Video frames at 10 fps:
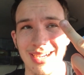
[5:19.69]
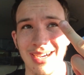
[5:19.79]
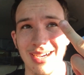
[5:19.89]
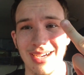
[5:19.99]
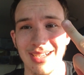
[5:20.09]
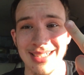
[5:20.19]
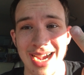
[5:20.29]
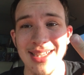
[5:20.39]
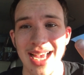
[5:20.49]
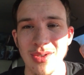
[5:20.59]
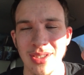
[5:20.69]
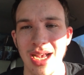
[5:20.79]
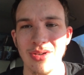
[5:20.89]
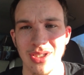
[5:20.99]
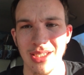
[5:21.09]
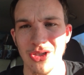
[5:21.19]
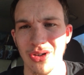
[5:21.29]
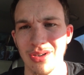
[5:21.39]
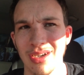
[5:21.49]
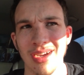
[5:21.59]
$9,000 each,
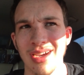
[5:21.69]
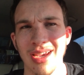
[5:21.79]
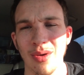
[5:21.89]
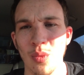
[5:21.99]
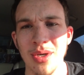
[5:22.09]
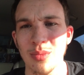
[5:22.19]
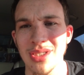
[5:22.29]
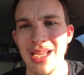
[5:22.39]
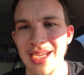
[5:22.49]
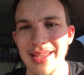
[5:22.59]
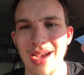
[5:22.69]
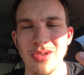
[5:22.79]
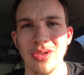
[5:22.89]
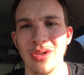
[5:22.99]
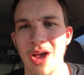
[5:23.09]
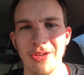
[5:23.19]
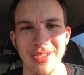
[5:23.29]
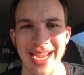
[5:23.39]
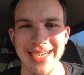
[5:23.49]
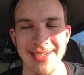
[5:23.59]
or one was $9,000, the
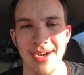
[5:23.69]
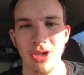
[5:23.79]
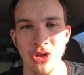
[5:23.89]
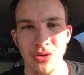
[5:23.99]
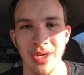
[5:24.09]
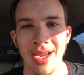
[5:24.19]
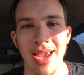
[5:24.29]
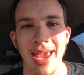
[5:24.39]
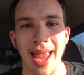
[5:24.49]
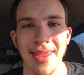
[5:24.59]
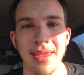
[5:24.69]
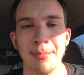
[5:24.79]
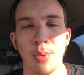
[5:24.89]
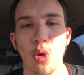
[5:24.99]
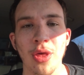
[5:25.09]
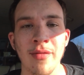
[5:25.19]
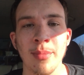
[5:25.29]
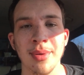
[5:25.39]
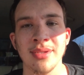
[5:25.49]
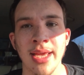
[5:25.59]
other's $8,900, and they both
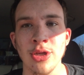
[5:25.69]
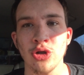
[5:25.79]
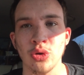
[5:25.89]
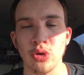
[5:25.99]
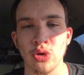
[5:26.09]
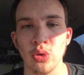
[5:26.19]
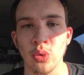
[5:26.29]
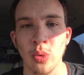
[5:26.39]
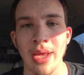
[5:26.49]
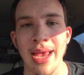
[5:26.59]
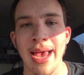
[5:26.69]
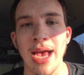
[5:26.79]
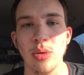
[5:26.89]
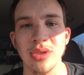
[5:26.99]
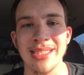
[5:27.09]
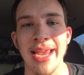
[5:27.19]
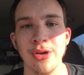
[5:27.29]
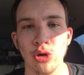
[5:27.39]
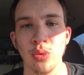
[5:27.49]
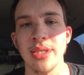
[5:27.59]
have the potential to house
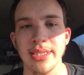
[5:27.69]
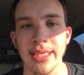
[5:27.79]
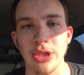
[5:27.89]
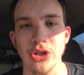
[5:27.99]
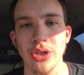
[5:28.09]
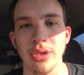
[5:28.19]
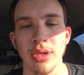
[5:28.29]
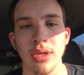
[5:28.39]
10 units each.